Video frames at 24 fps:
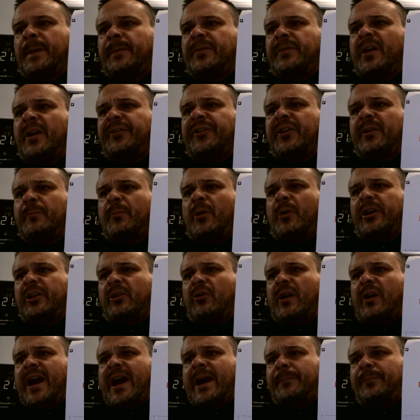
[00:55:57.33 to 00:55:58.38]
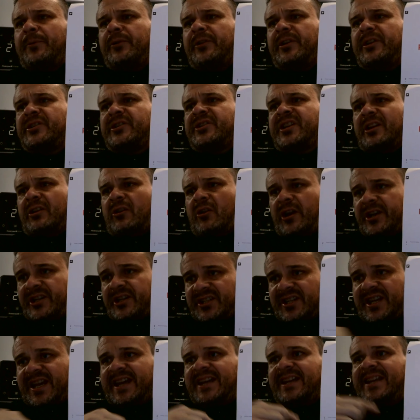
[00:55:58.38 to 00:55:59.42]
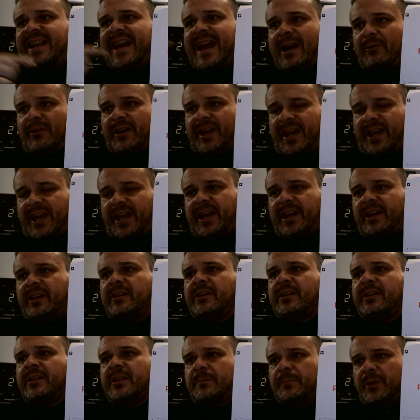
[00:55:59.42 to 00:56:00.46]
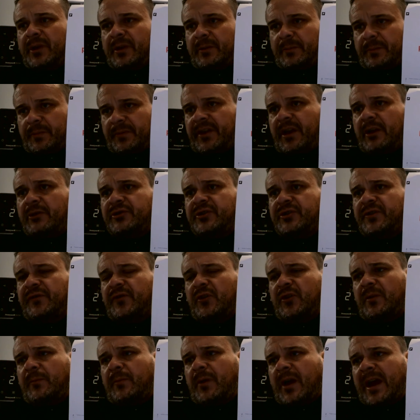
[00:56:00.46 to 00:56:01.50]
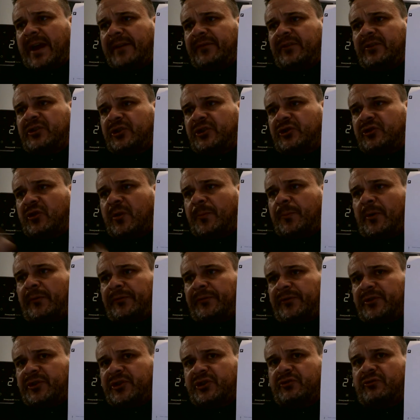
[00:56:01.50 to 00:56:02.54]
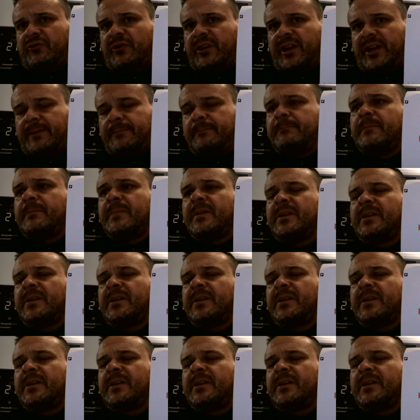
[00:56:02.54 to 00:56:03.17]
nothing might not happen until I say now here. But for those of you that are having to drop off the stream,